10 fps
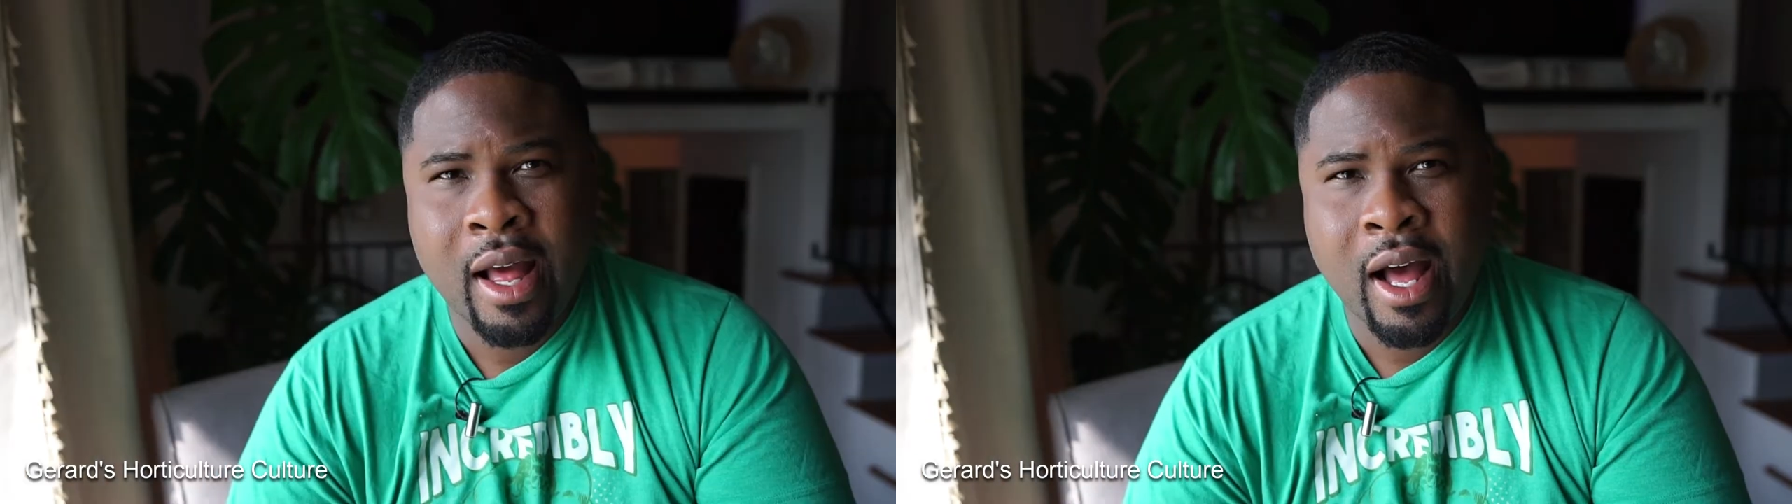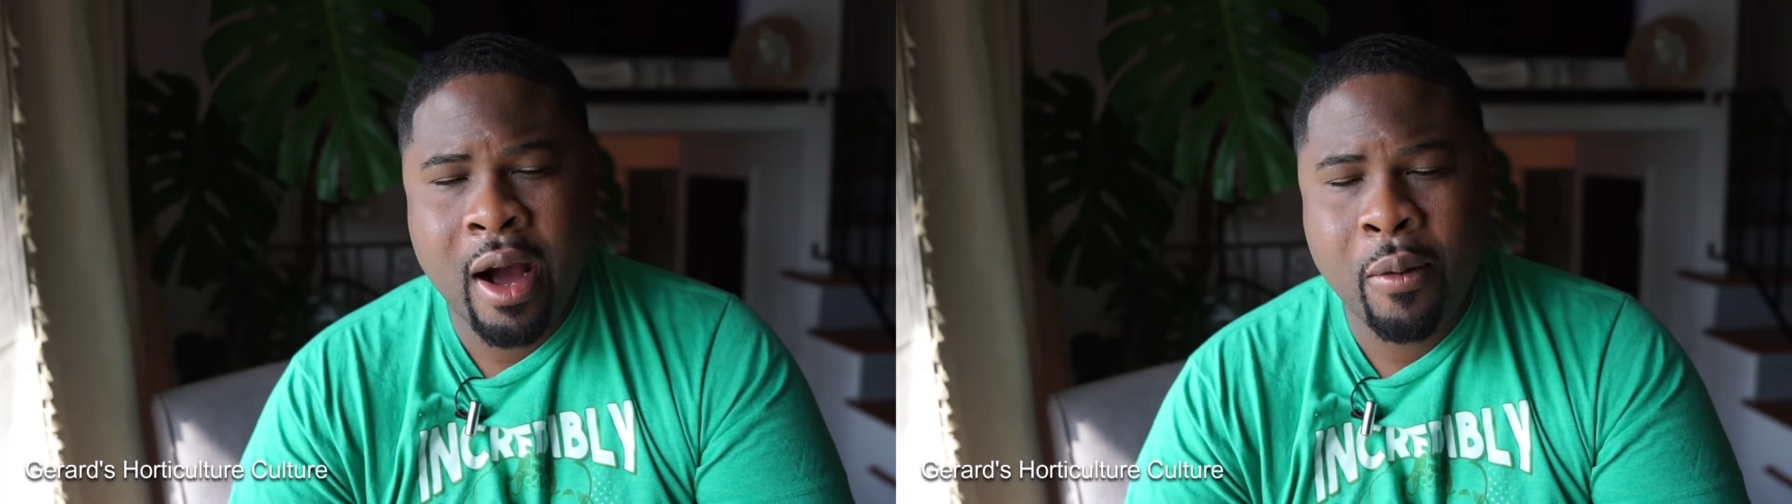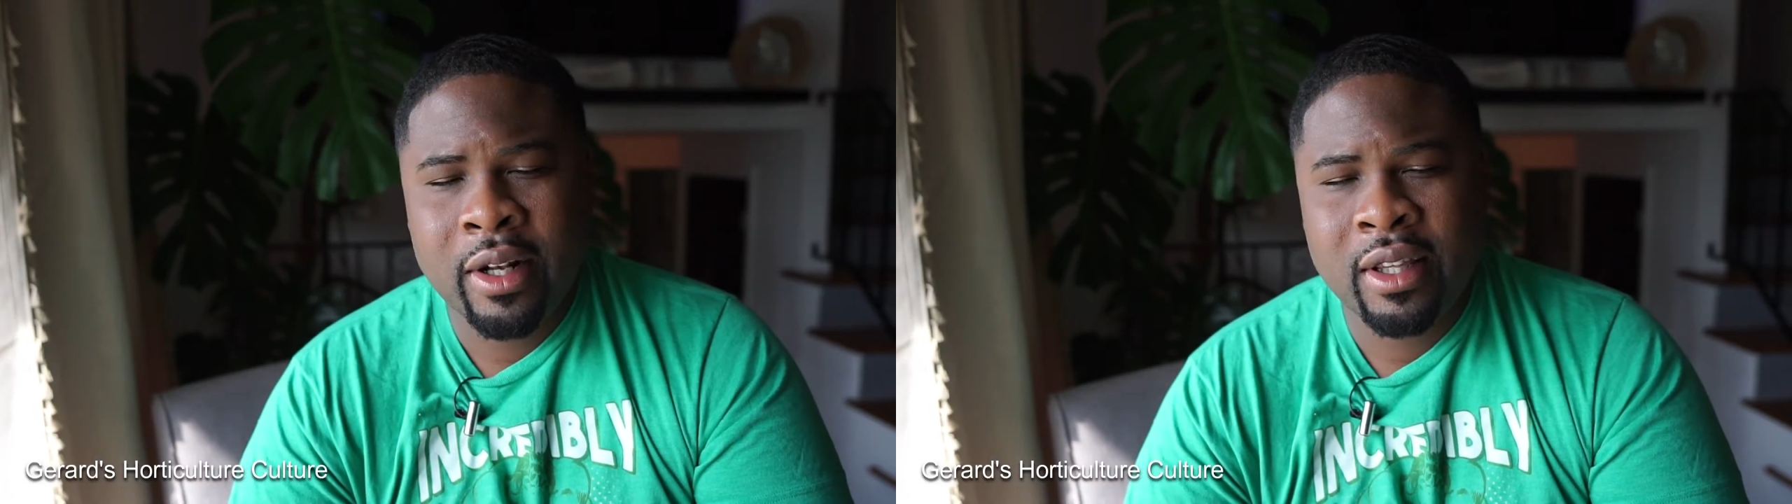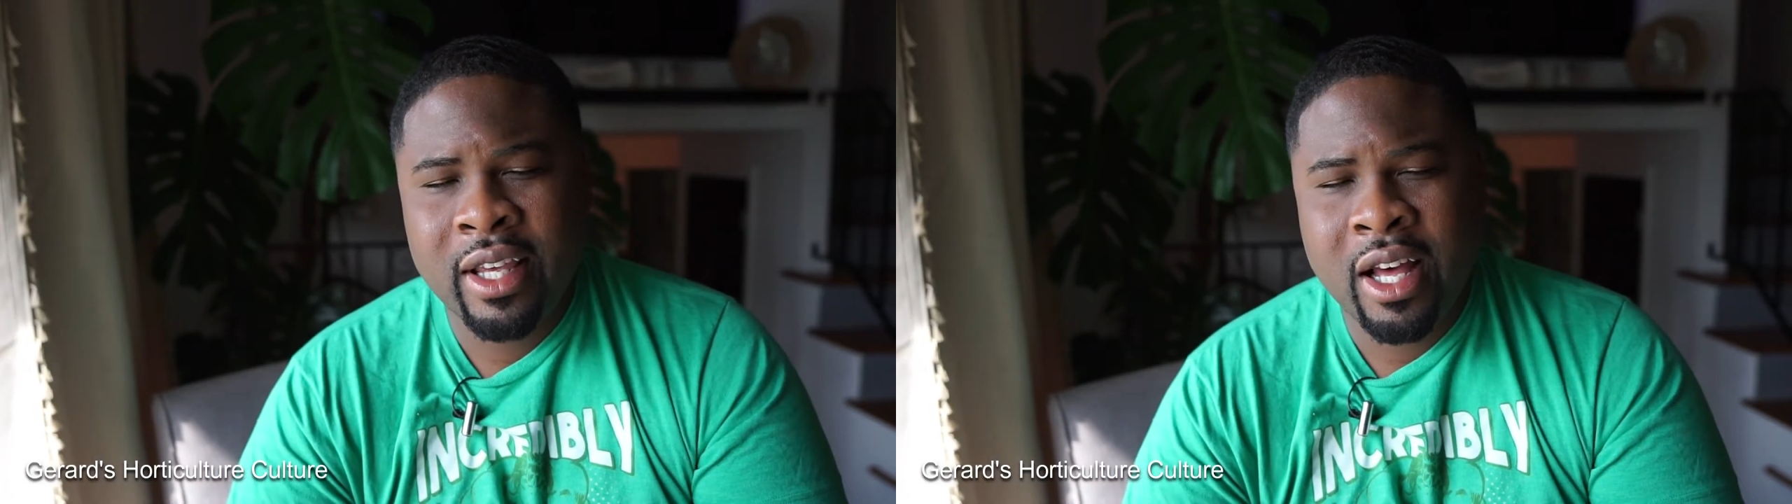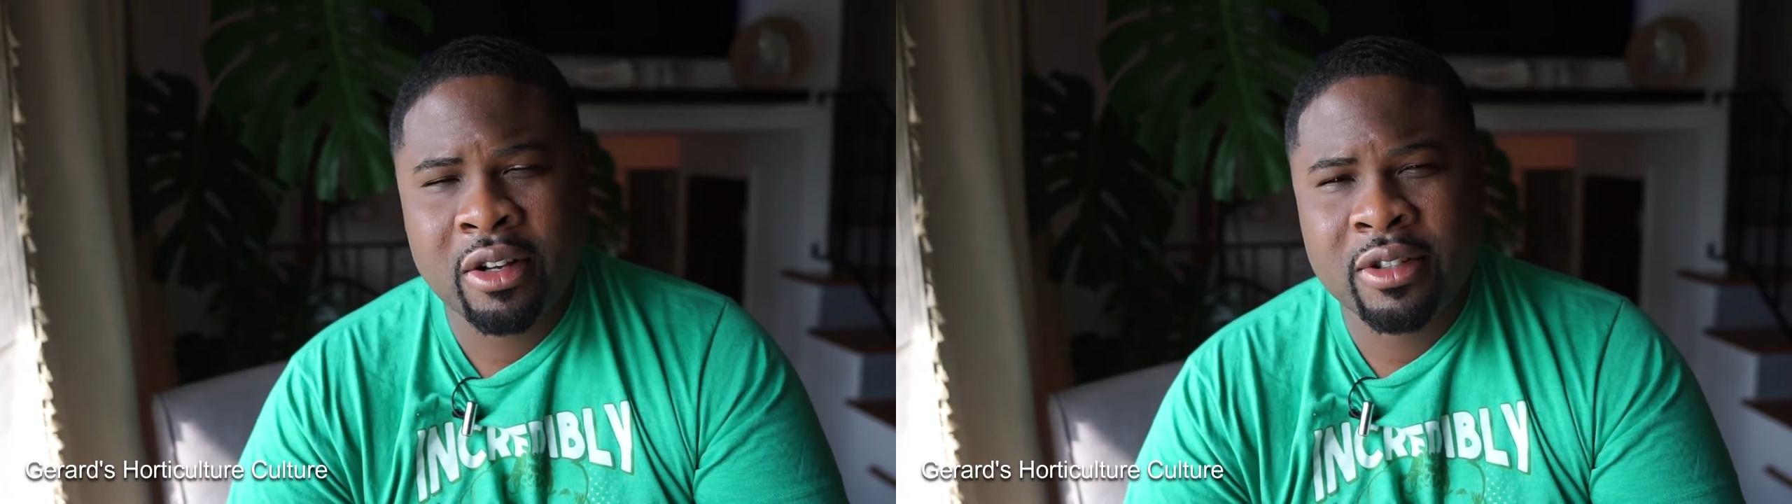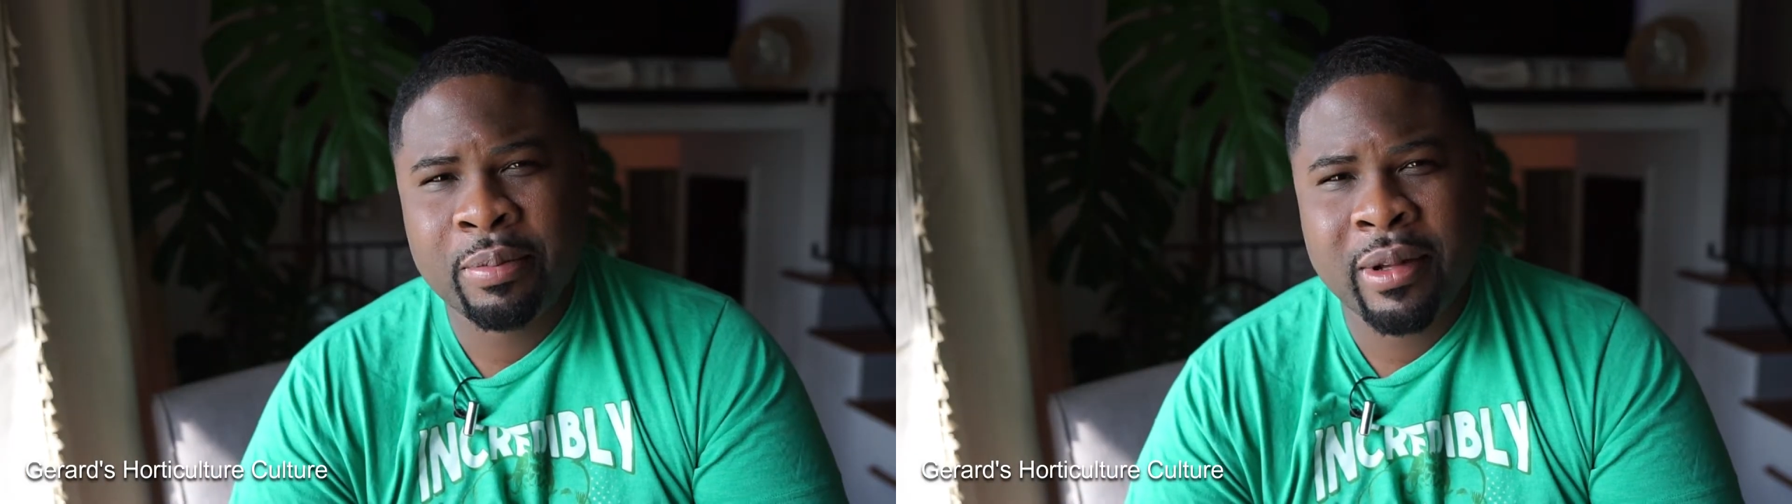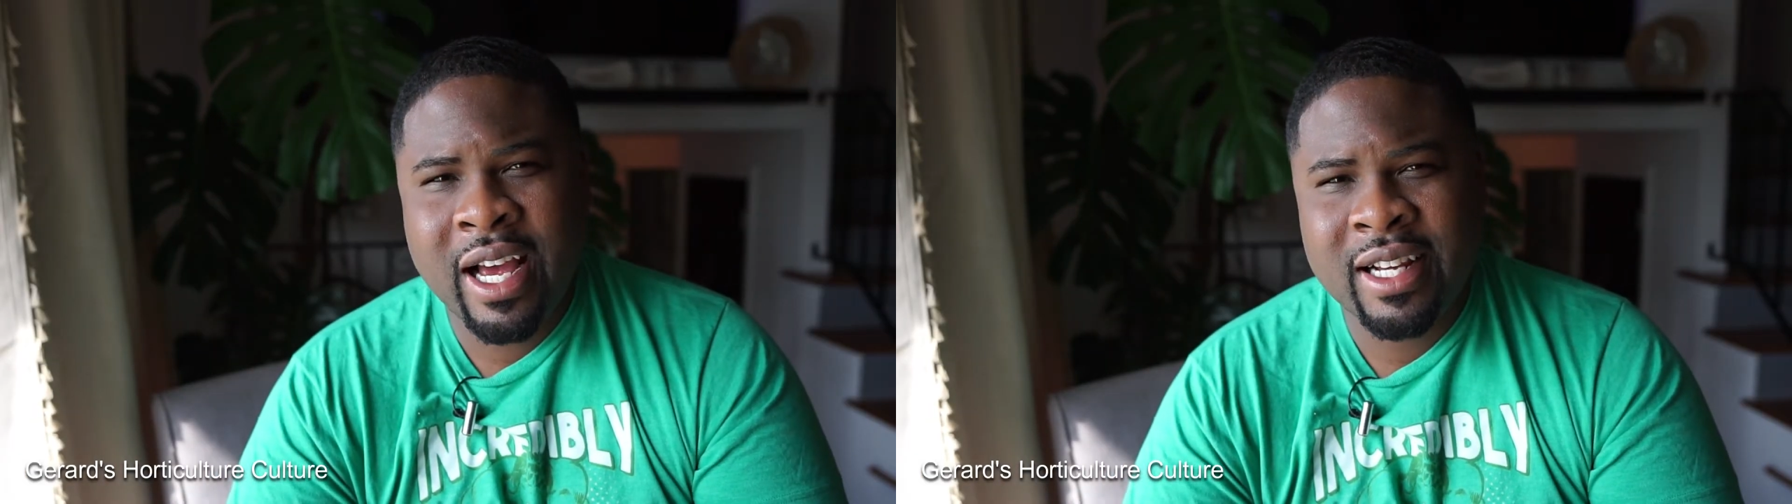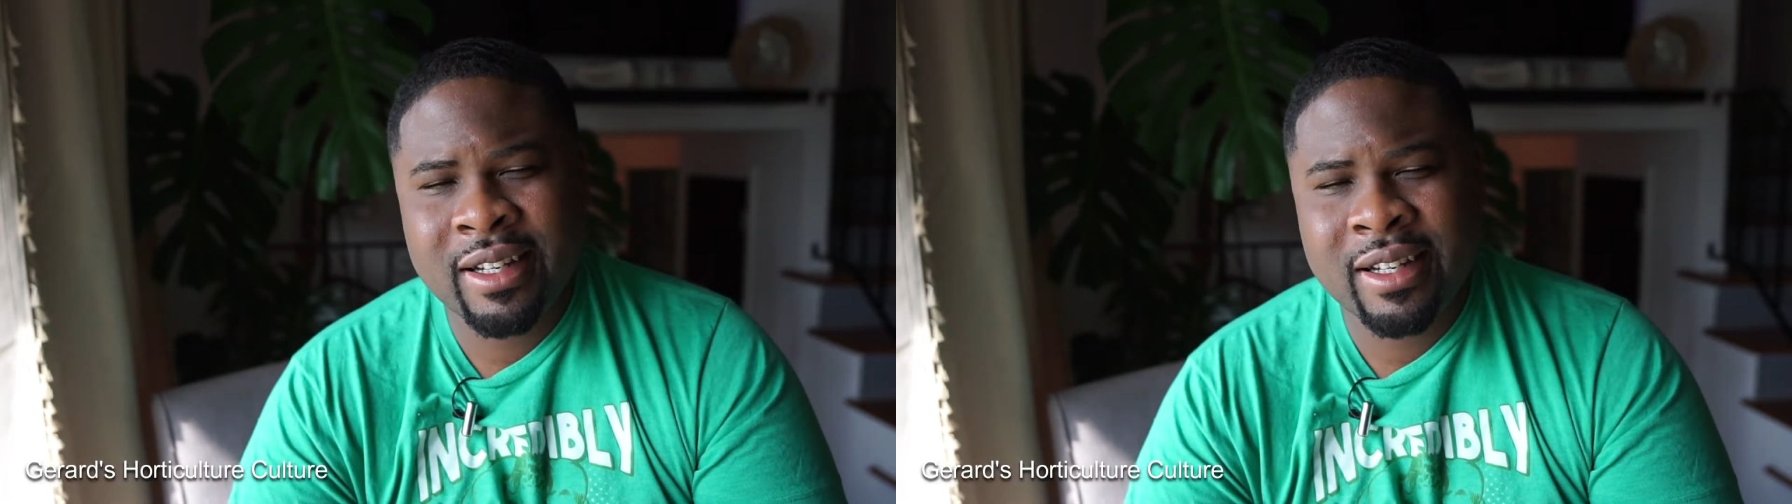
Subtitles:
I want the yellow Splash